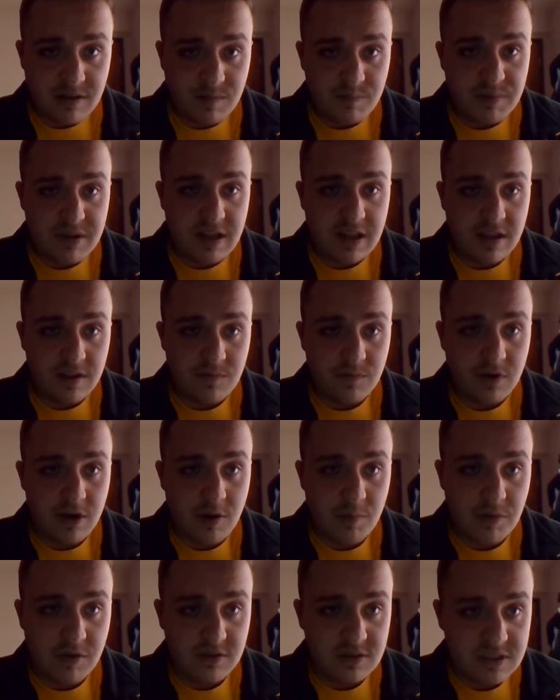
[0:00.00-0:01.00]
competed for
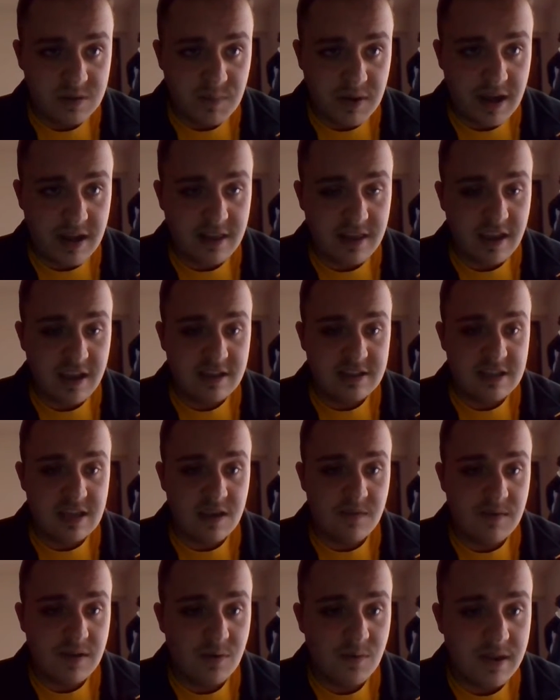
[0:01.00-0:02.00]
a bowl spot
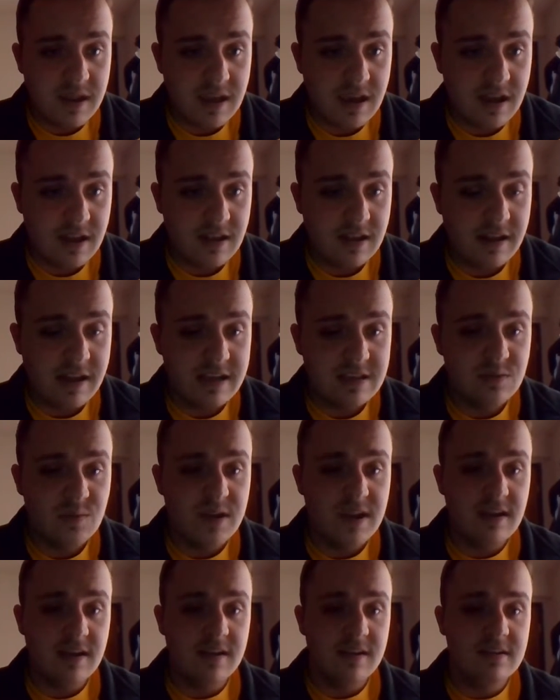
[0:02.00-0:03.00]
Thanksgiving weekend, the last
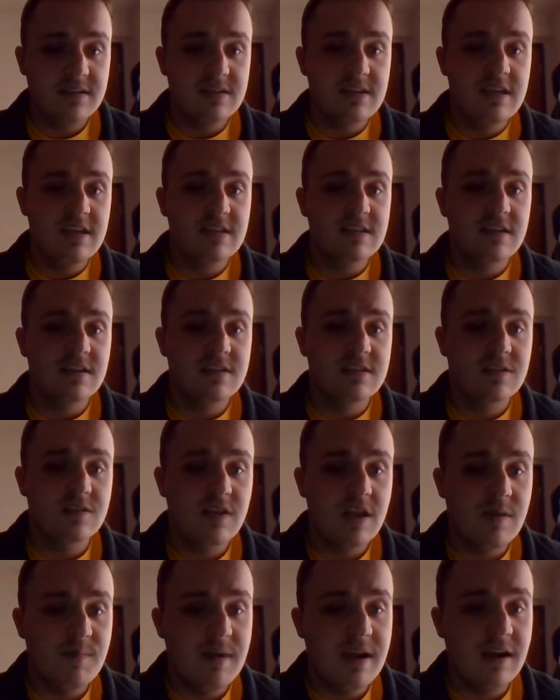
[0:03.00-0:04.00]
weekend of the season. So
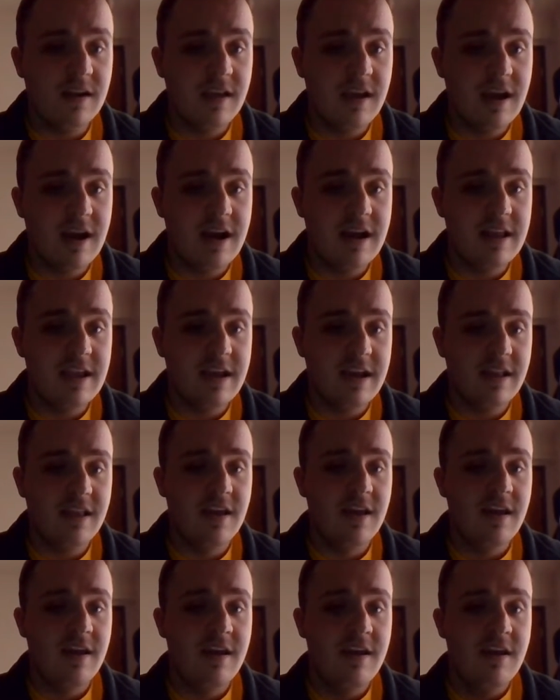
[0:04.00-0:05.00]
they barely got
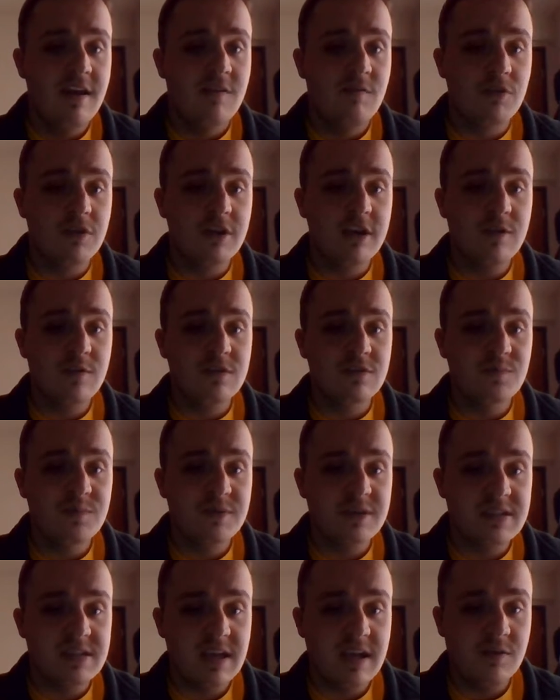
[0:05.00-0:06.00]
in.
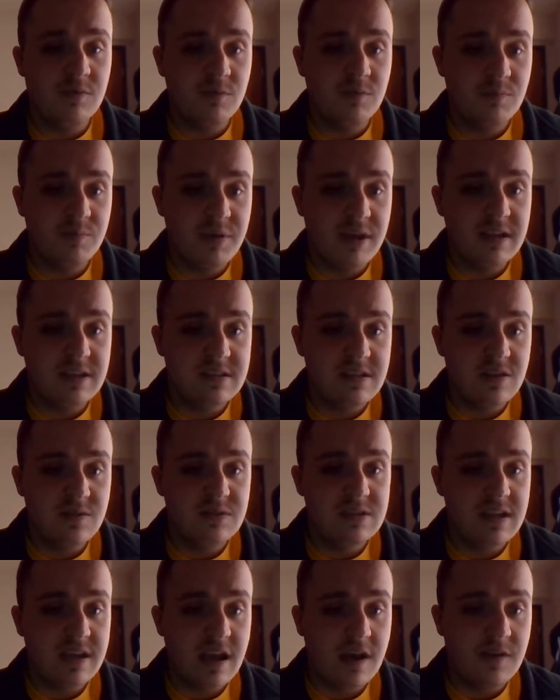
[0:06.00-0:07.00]
42% picks
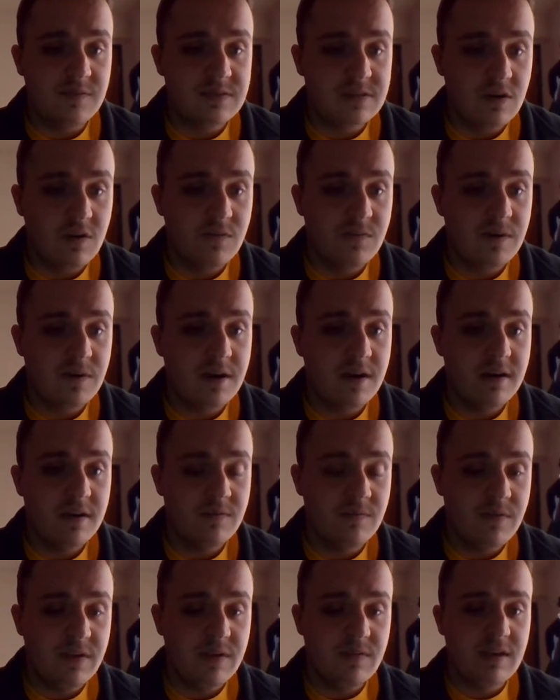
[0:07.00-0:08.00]
UCF so far,
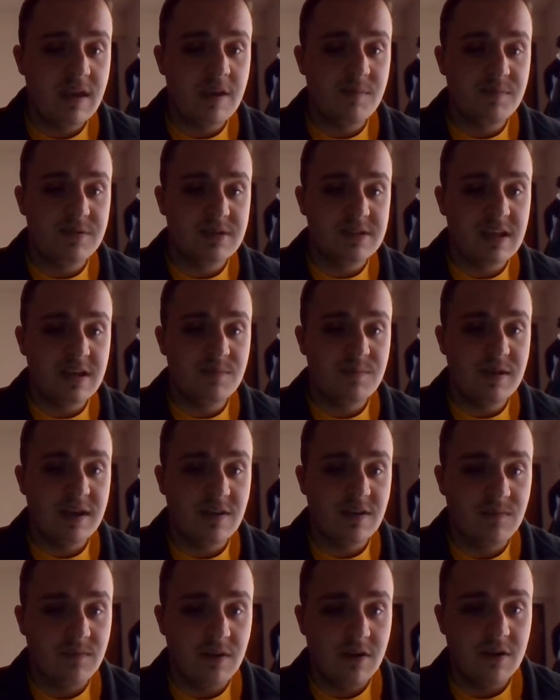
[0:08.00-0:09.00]
and 58%
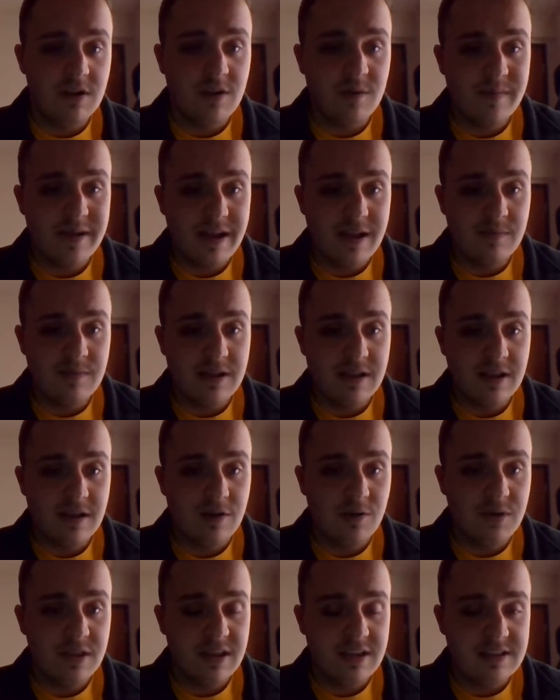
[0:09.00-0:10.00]
picks Florida. But I'm going to
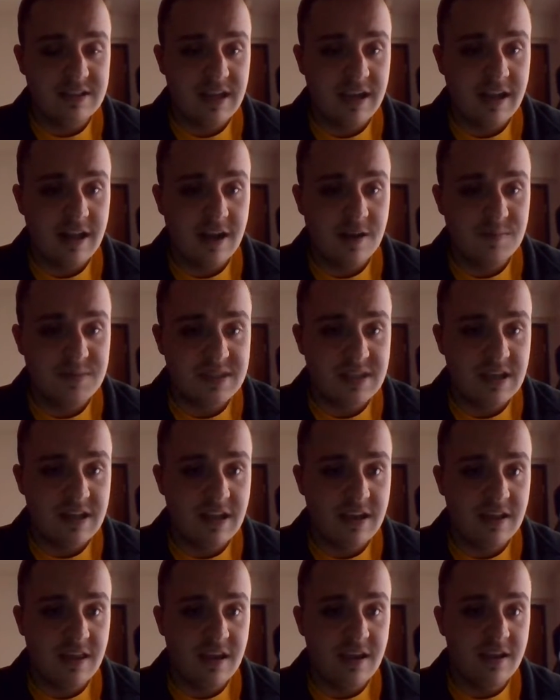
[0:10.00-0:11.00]
go with a slight
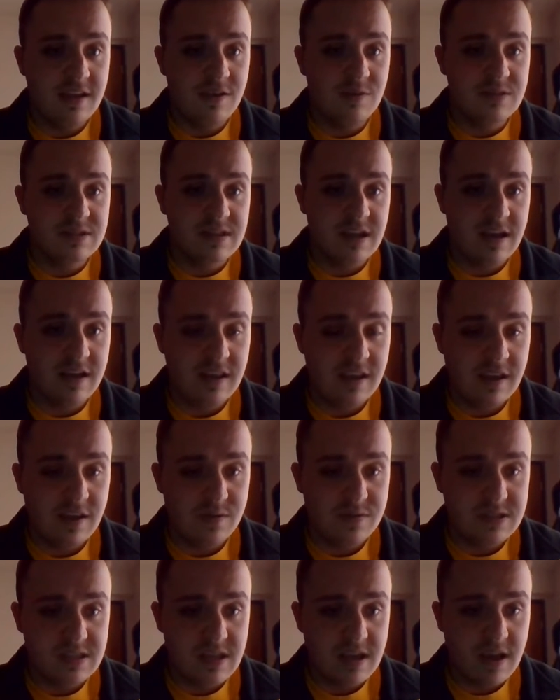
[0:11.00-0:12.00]
upset. I think
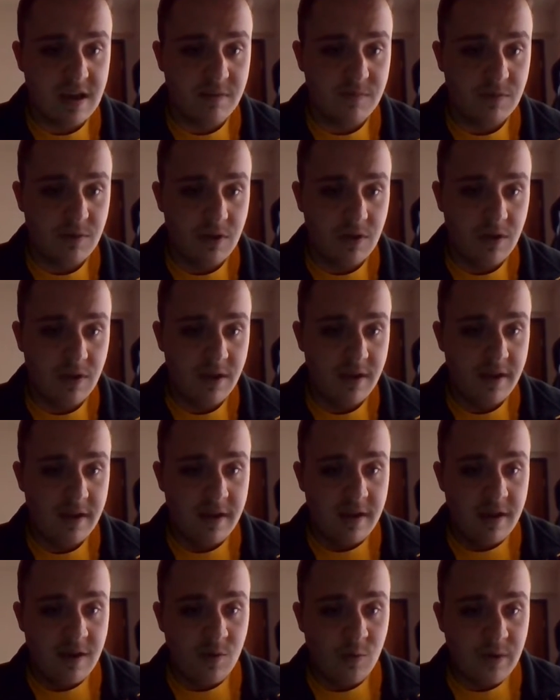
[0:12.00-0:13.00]
UCF will
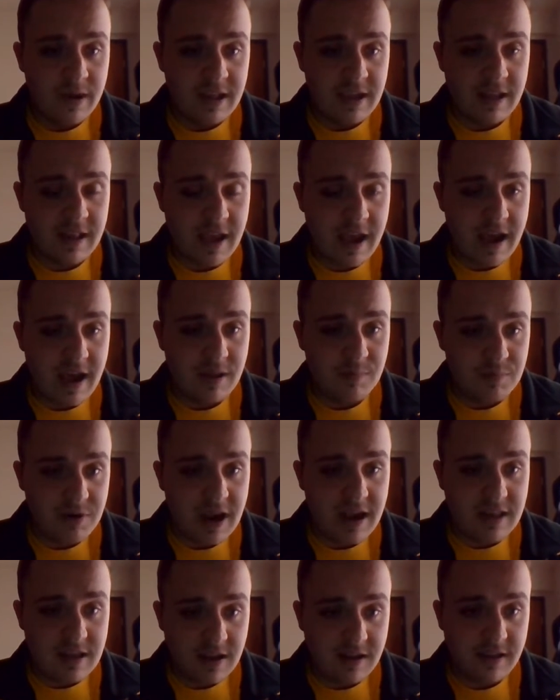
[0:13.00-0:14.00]
win it at
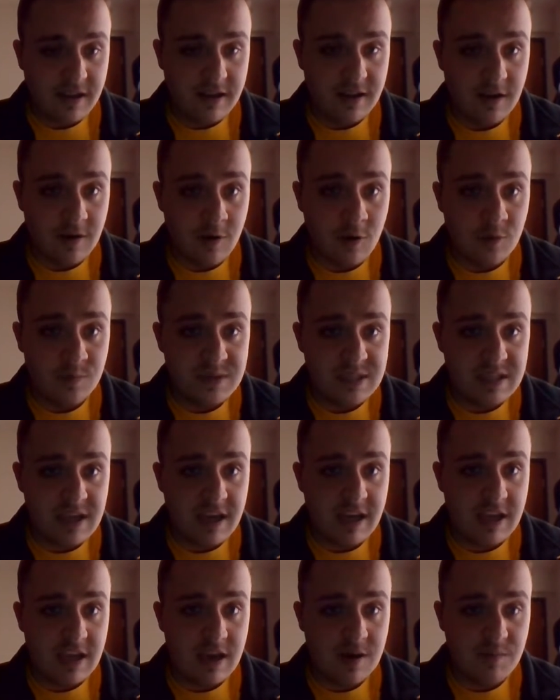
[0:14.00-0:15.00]
practically their home
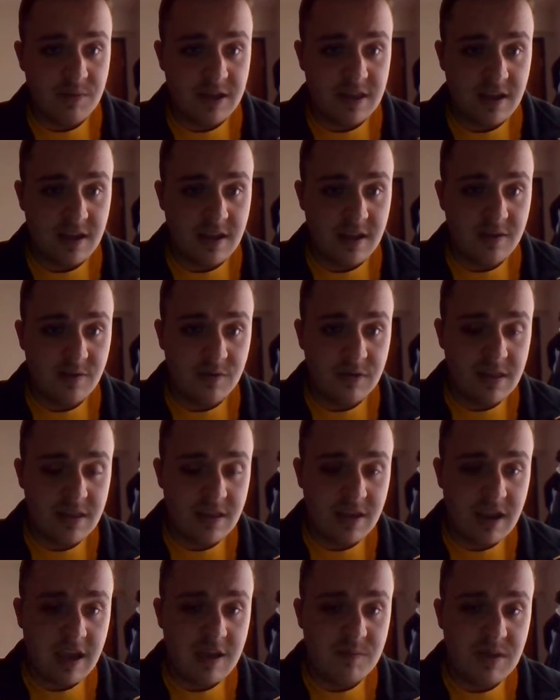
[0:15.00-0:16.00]
stadium, with
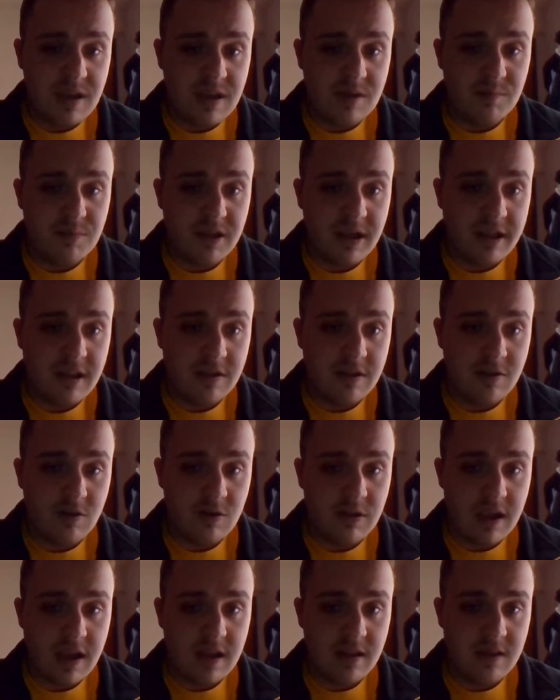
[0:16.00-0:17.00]
the game being played in
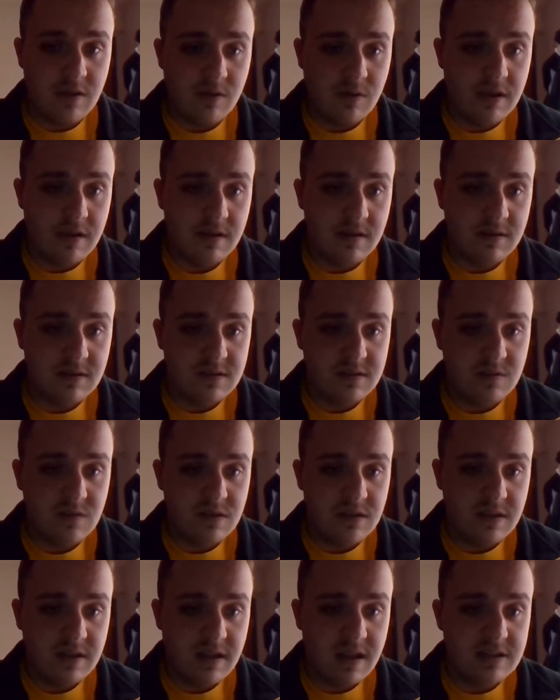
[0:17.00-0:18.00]
Orlando here. So
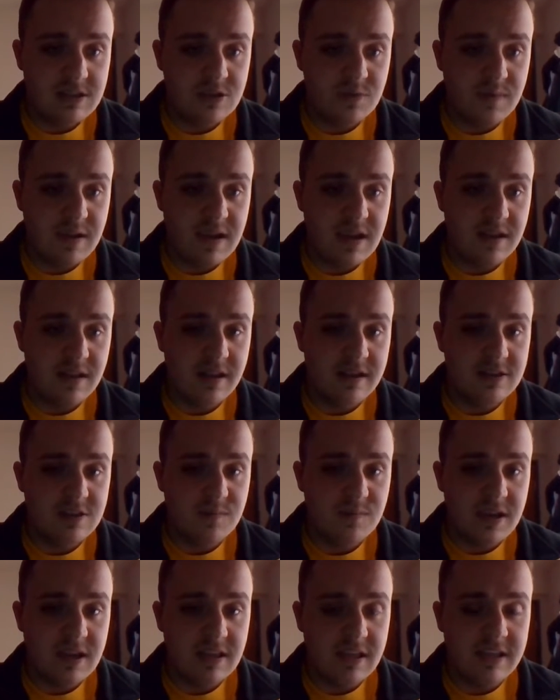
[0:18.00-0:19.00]
that should be
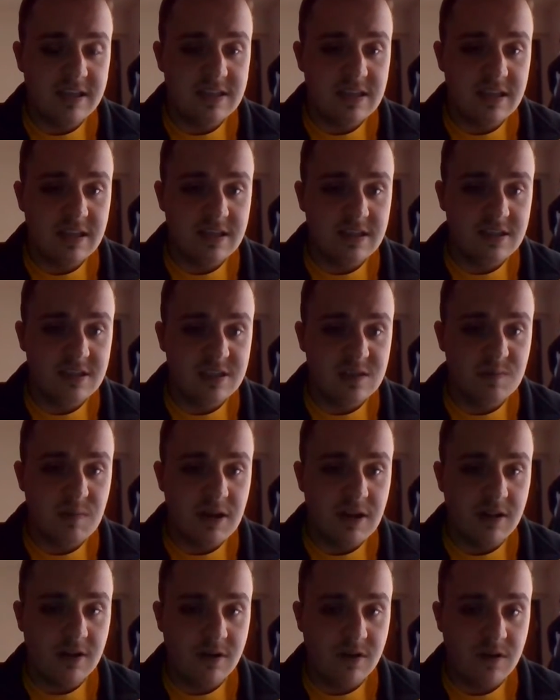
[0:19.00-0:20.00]
a decent
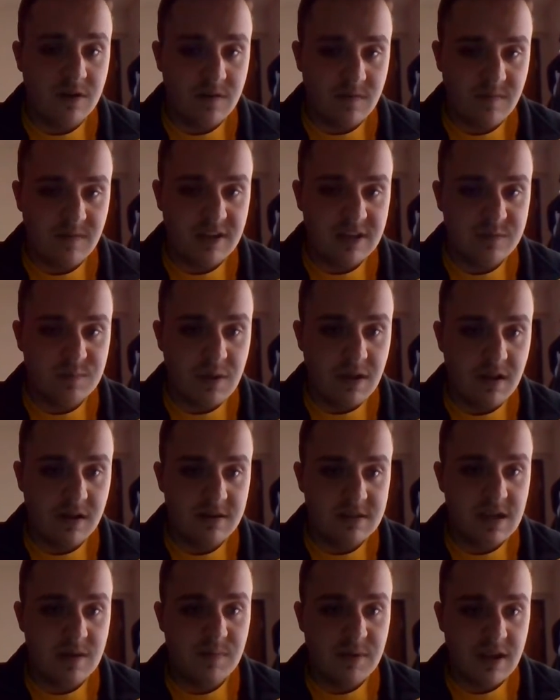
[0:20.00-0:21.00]
smaller
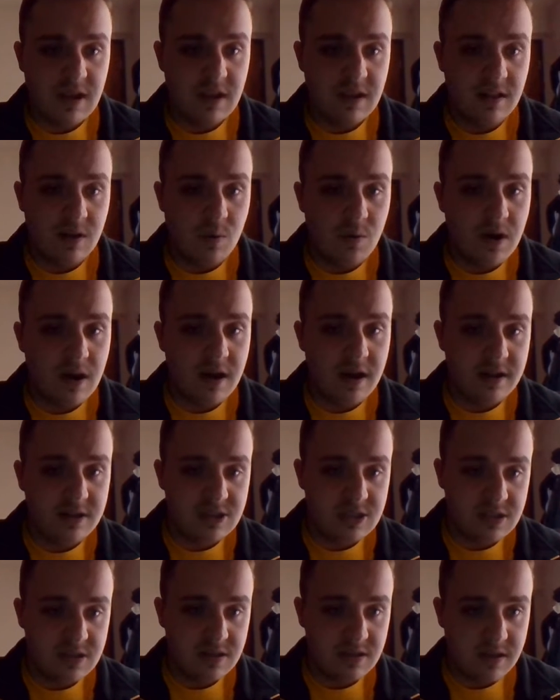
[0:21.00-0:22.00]
type of game to
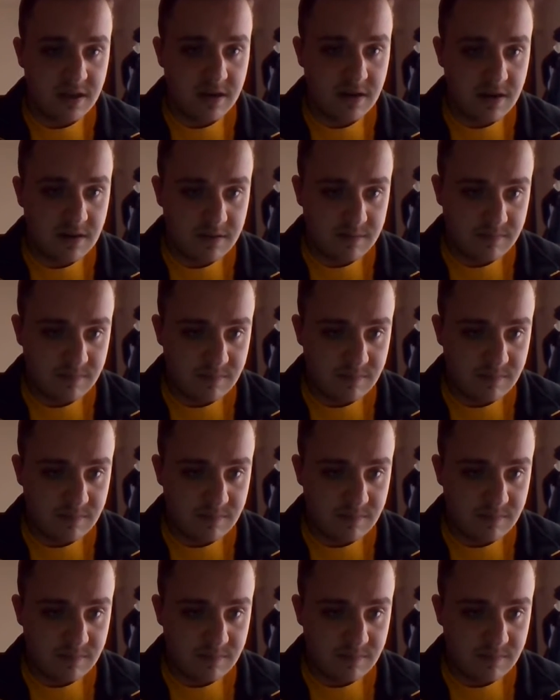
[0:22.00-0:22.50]
watch there.